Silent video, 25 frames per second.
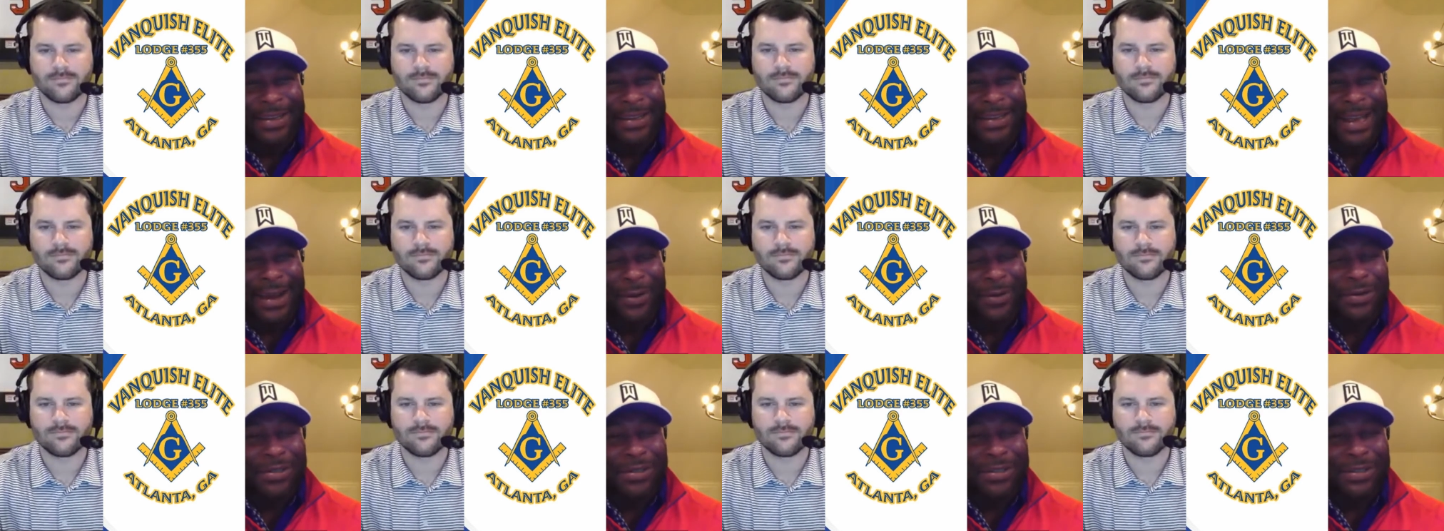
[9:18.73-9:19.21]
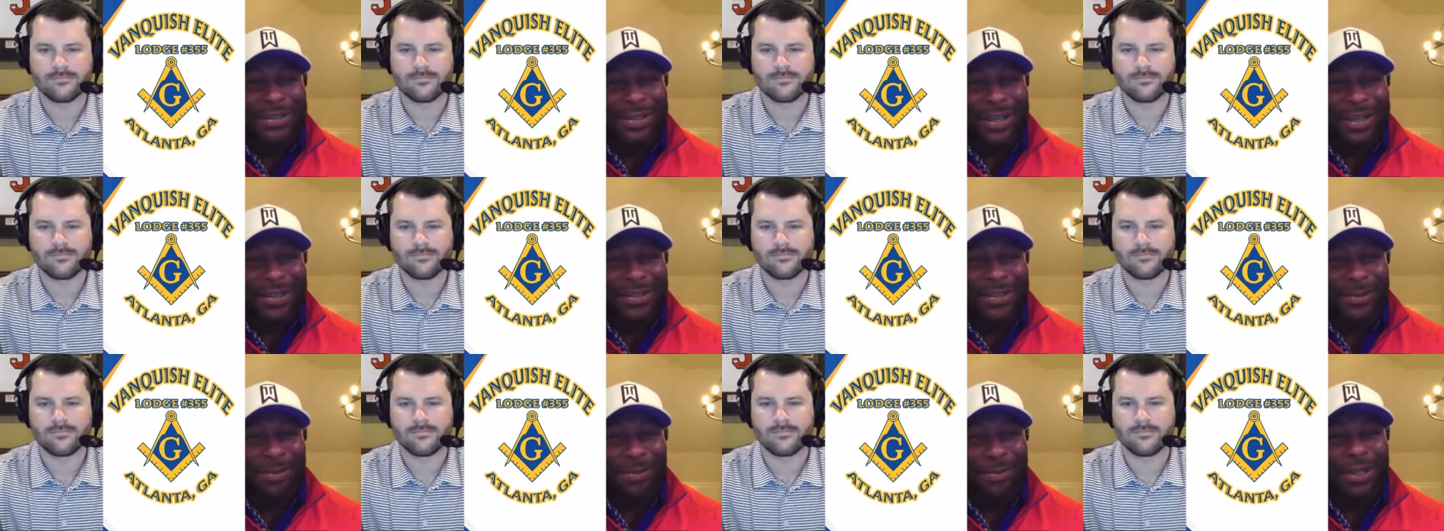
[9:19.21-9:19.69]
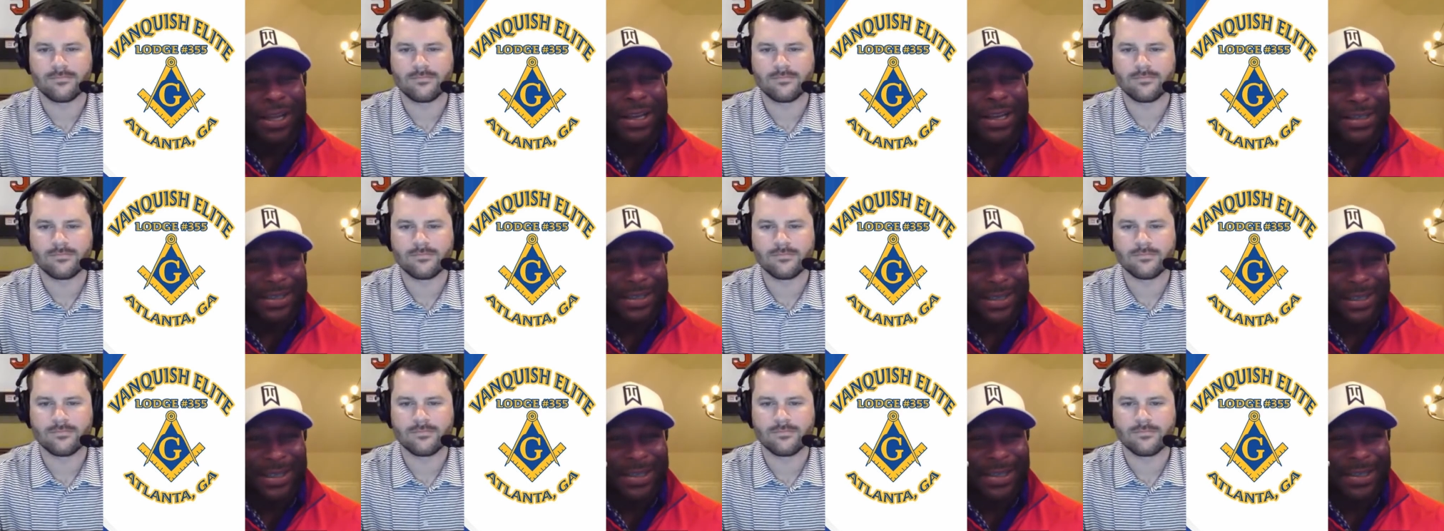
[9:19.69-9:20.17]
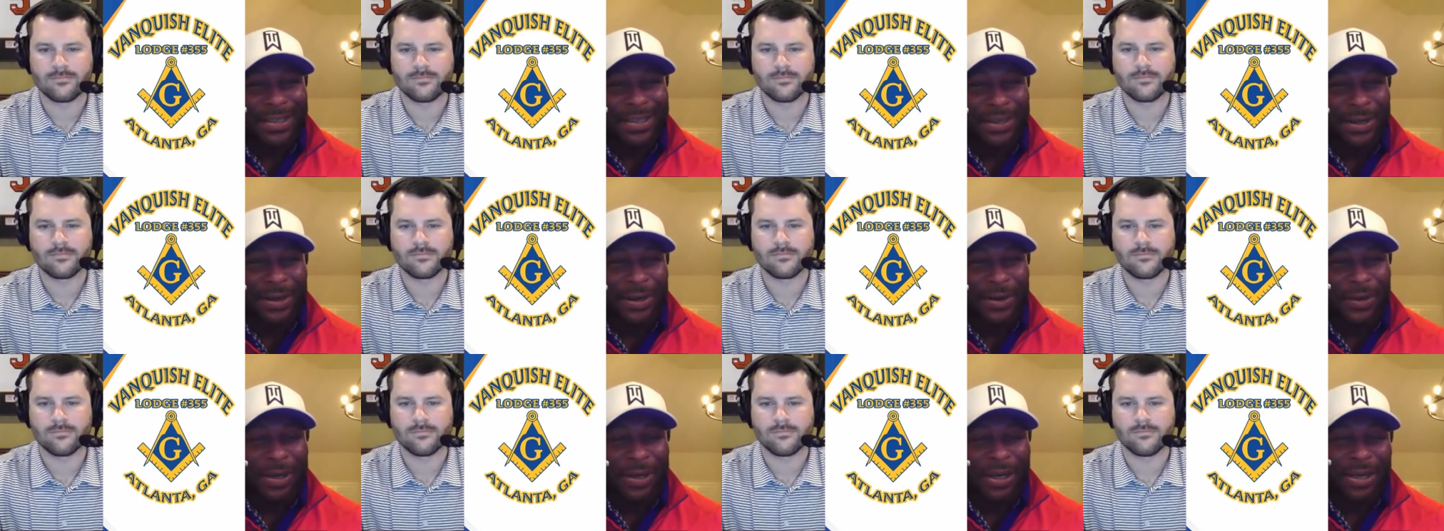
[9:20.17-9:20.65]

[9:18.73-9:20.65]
Speaker 1: that was such a blessing, you know.